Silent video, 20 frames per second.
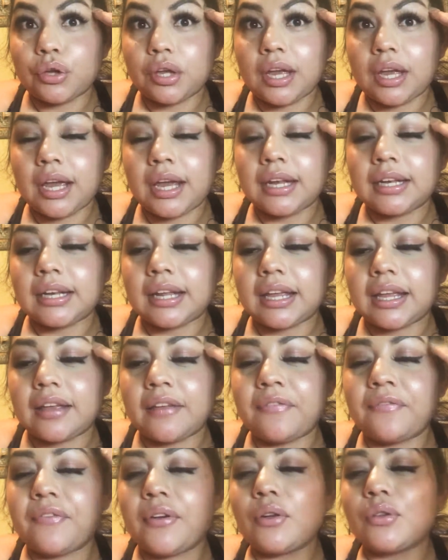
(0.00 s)
and
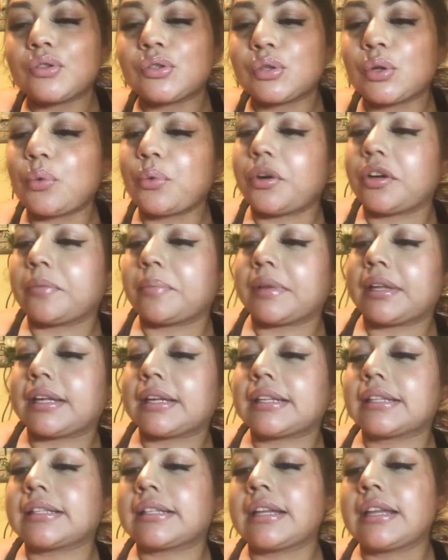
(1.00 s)
it felt so weird
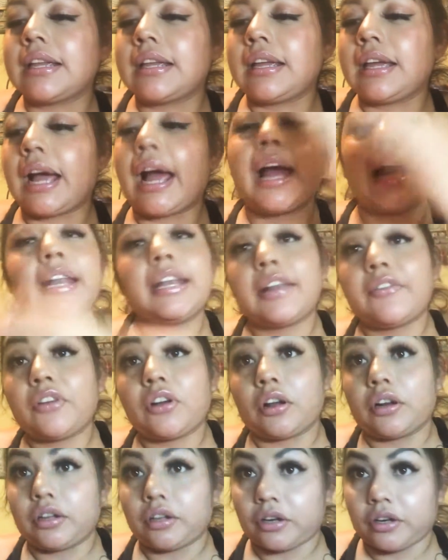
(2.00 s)
because i had never
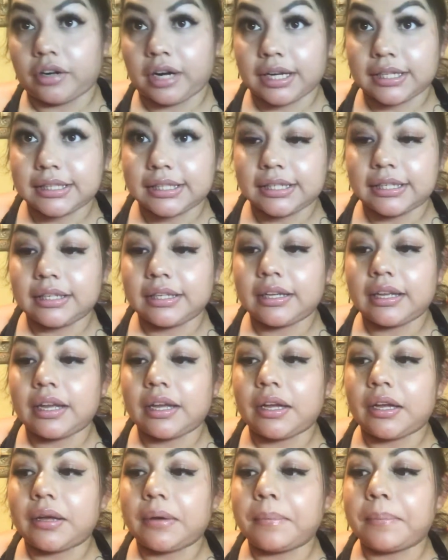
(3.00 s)
gotten a car accident
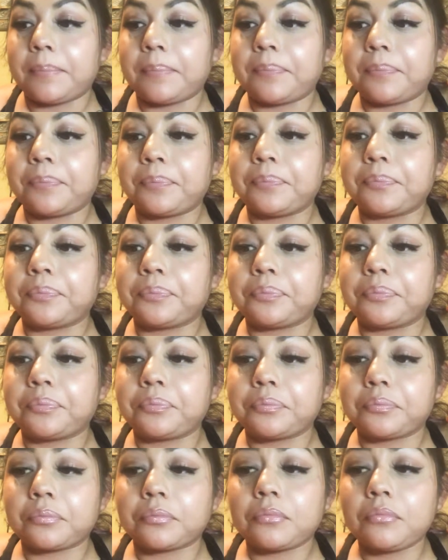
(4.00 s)
um,
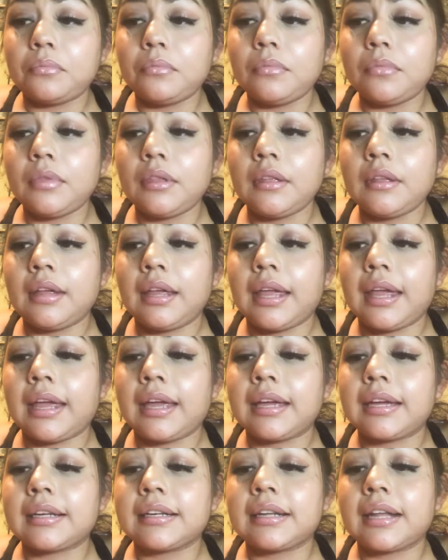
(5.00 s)

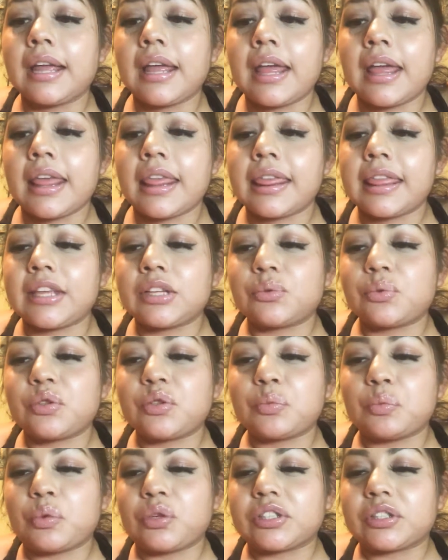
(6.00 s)
and this
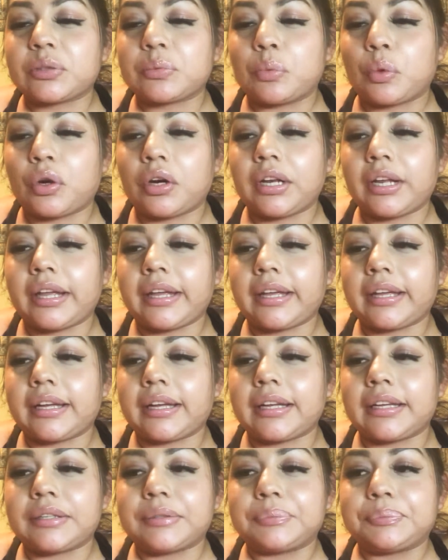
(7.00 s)
was was more like
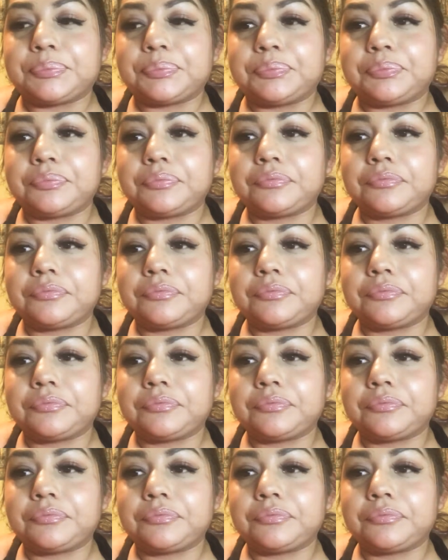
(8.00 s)
um